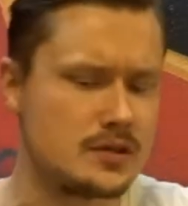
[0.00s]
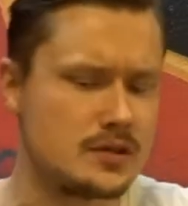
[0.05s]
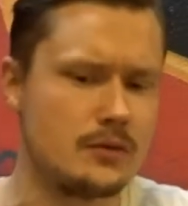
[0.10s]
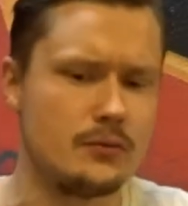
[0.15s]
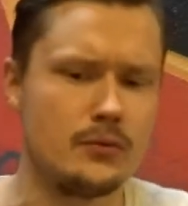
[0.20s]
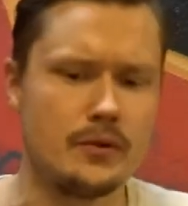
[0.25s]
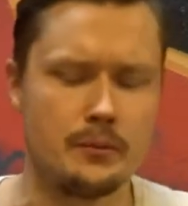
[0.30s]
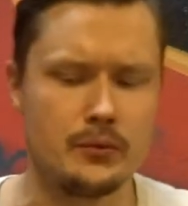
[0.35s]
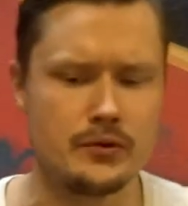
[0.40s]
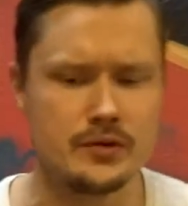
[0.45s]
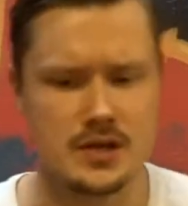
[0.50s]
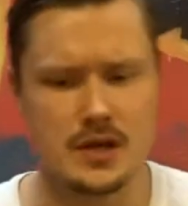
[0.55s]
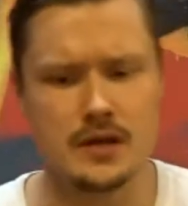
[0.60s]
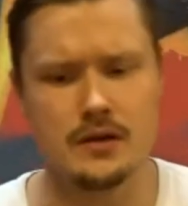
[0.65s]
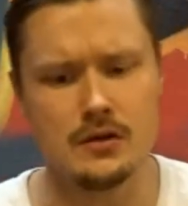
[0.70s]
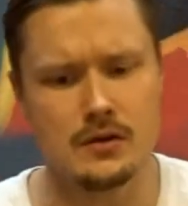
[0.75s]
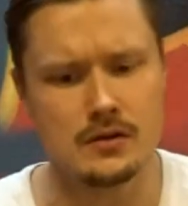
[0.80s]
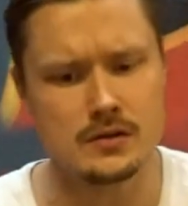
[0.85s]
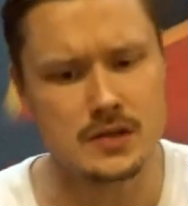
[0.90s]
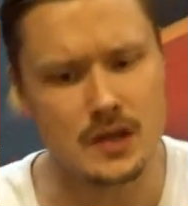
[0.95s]
represent
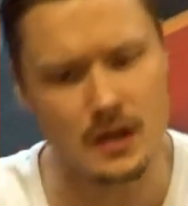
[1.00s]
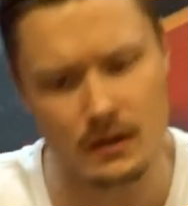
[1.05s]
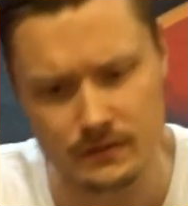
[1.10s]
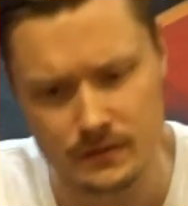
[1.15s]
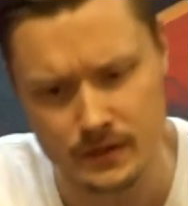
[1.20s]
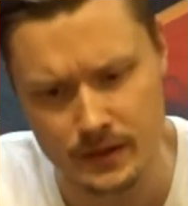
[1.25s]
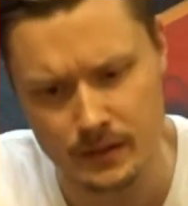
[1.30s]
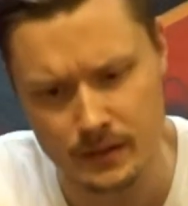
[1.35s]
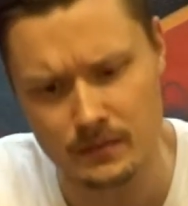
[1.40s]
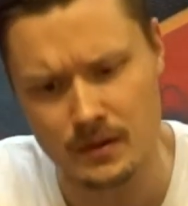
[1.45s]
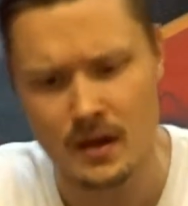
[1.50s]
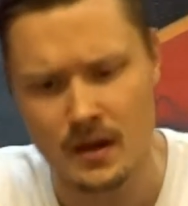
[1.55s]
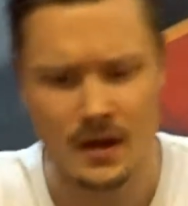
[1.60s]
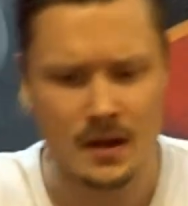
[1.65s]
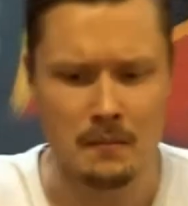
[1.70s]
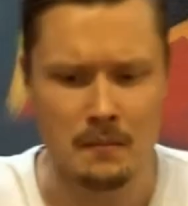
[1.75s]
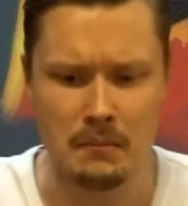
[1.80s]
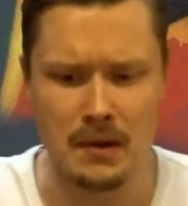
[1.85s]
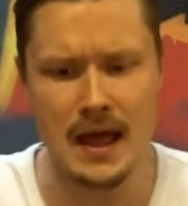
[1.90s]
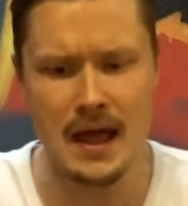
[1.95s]
yourselves in
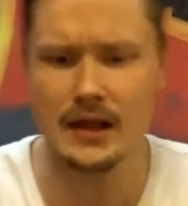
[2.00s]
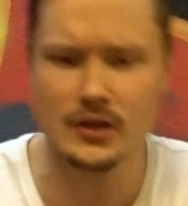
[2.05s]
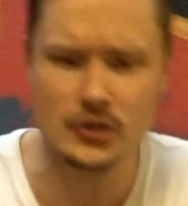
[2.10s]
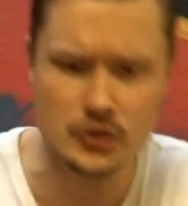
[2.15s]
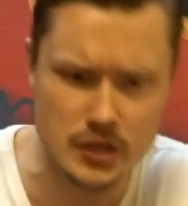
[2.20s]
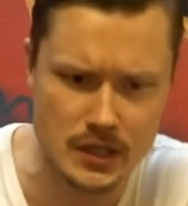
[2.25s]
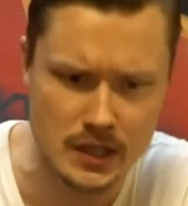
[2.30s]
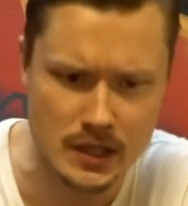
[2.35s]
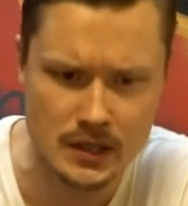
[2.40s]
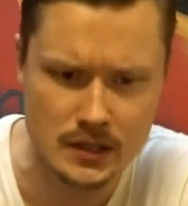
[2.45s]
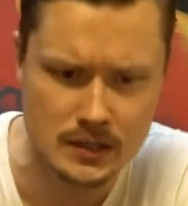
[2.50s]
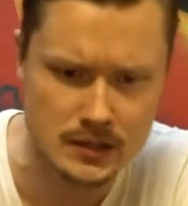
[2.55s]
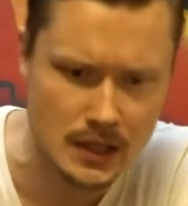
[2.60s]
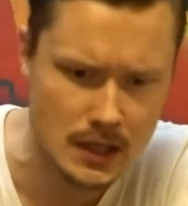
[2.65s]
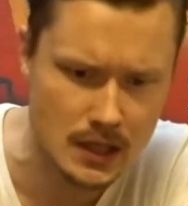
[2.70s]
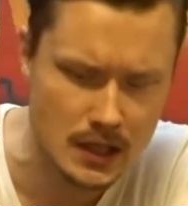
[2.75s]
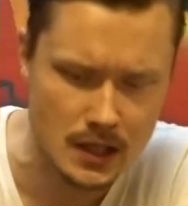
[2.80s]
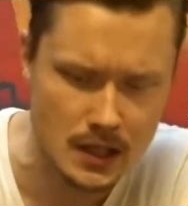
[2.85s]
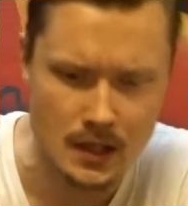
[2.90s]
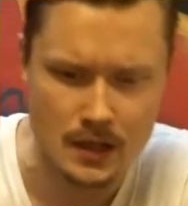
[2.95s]
black jeans
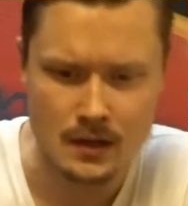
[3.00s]
and